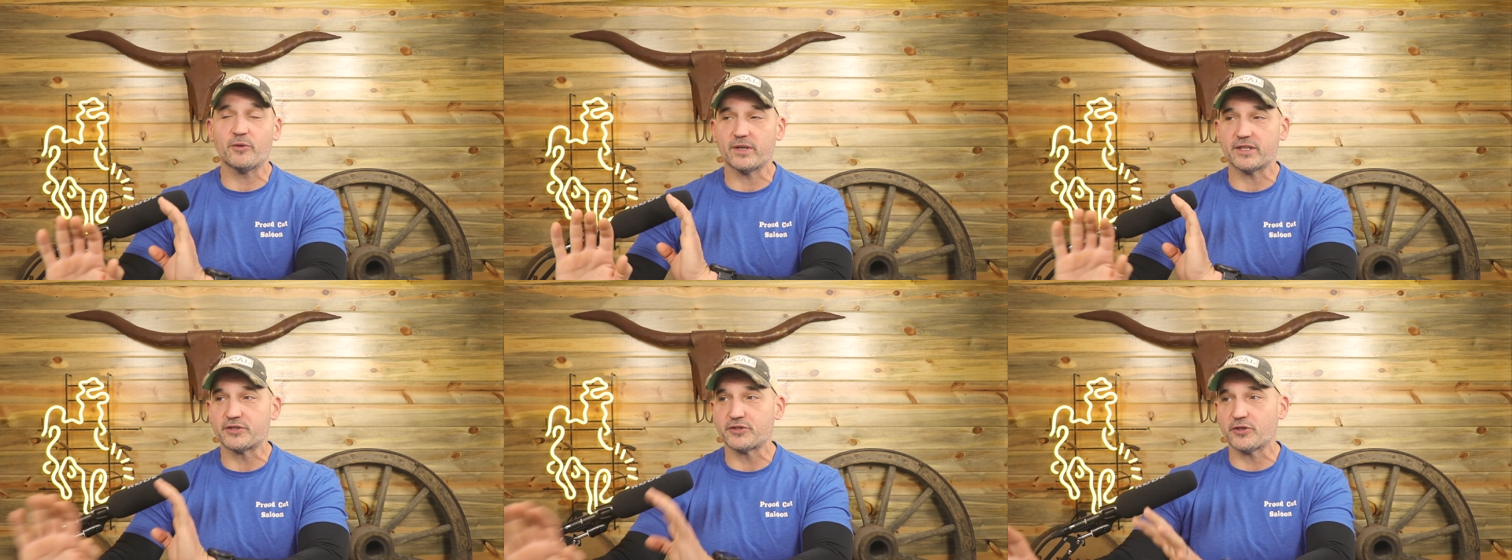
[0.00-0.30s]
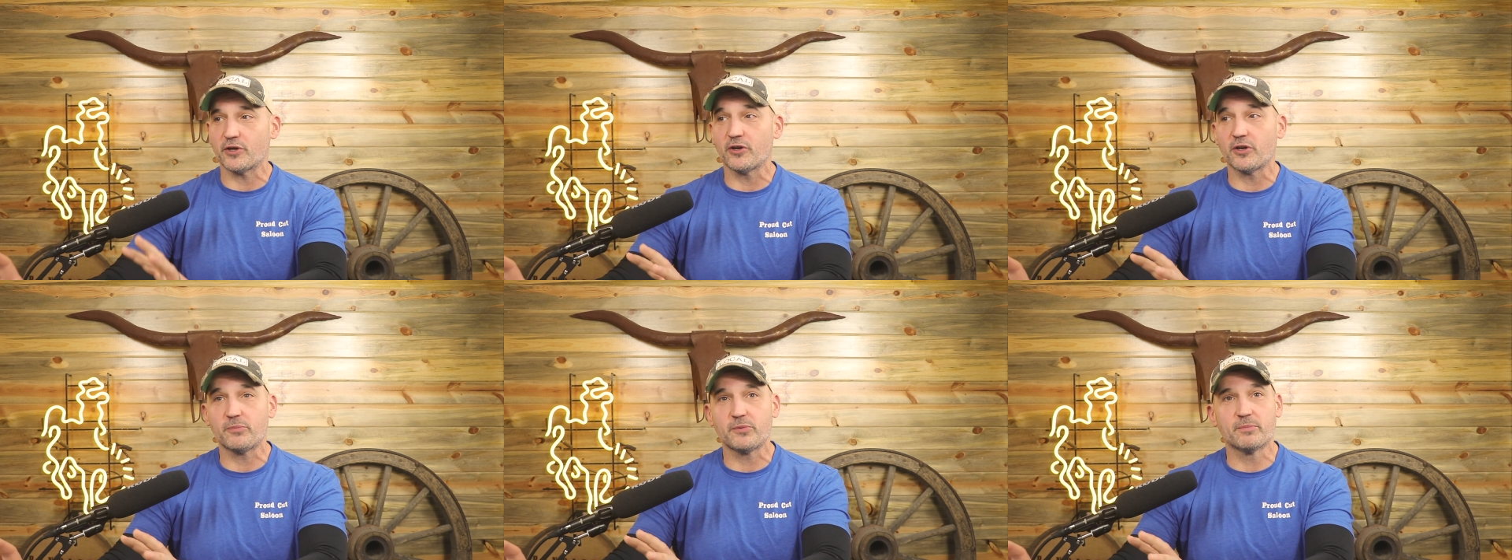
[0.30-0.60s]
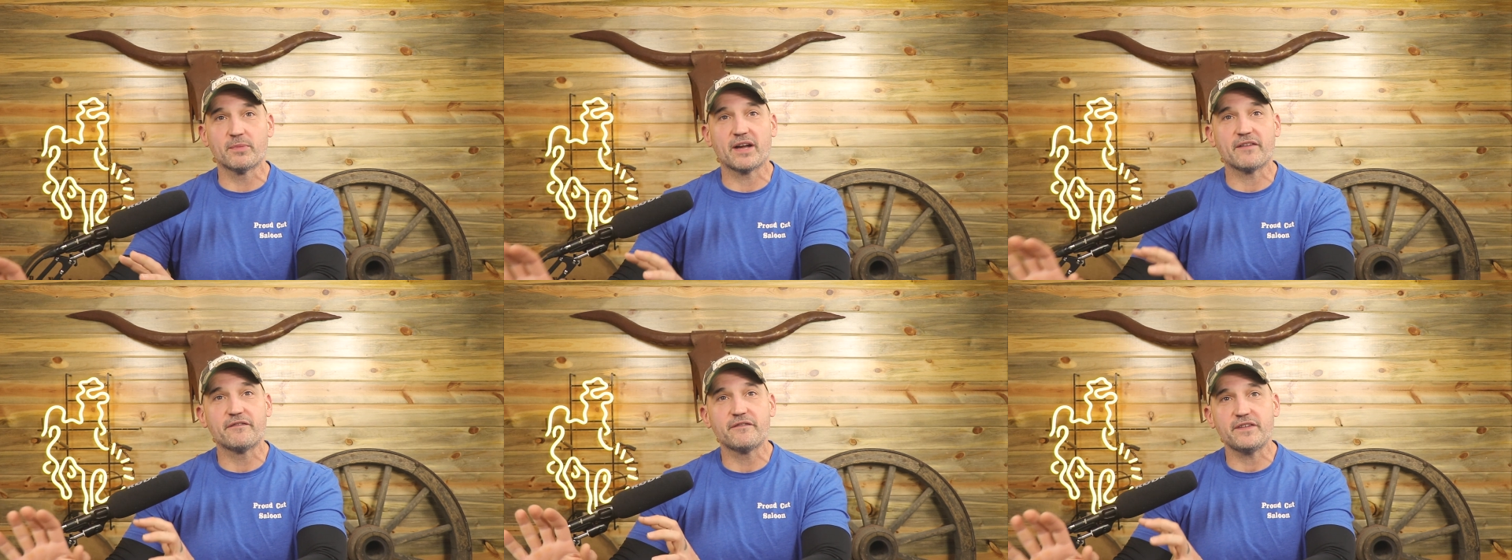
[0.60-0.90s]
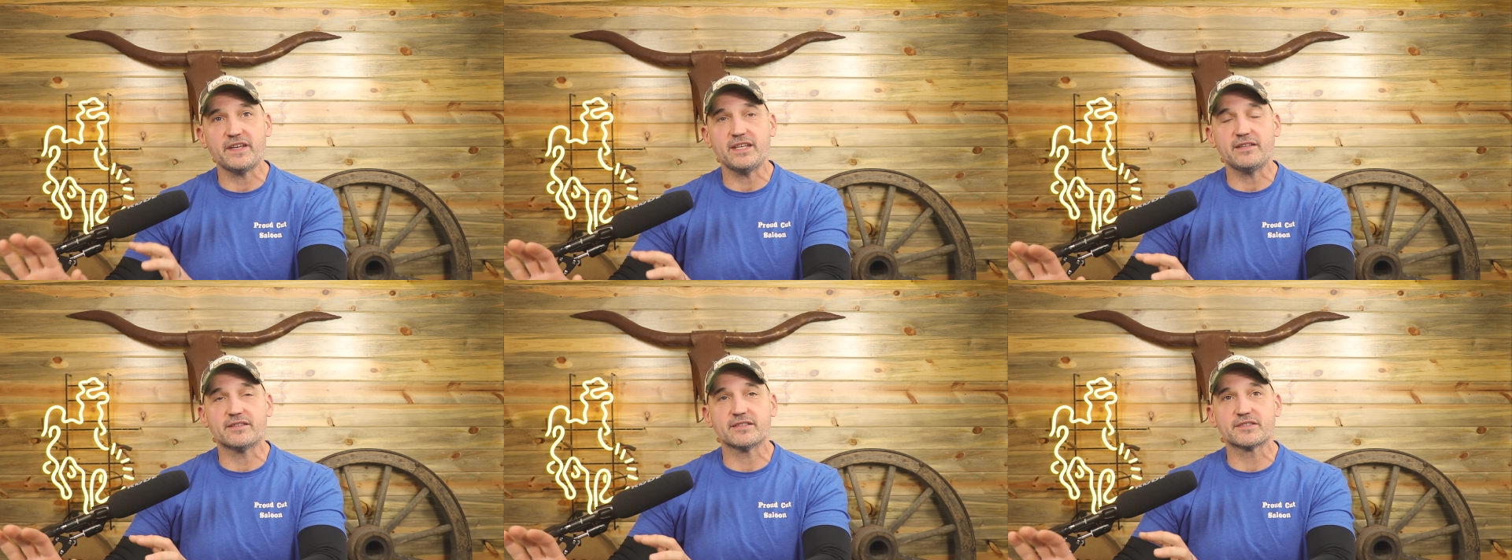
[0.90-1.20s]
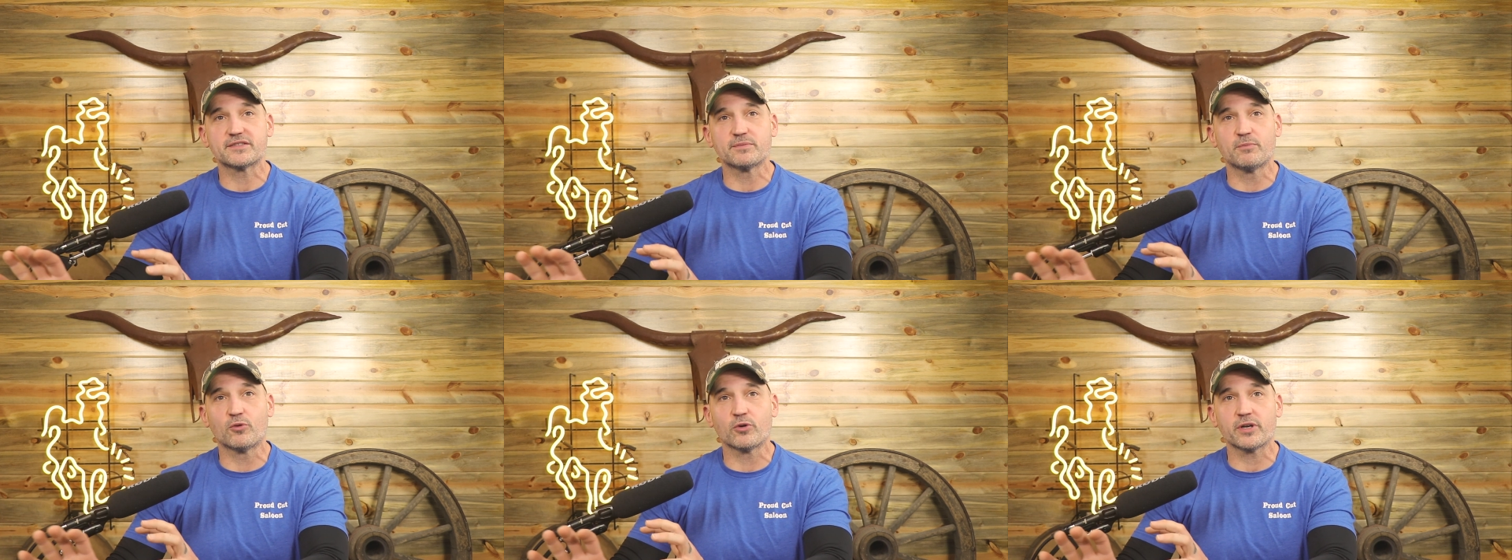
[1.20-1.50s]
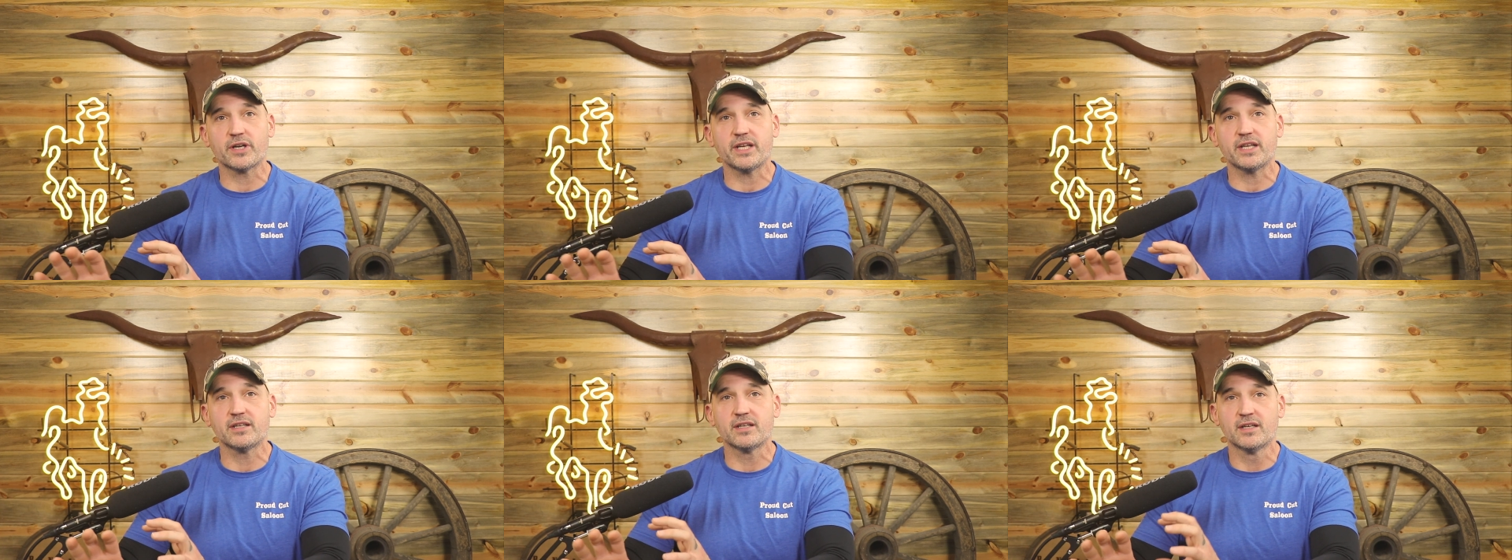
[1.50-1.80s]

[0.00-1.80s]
It showed up in my feed this morning.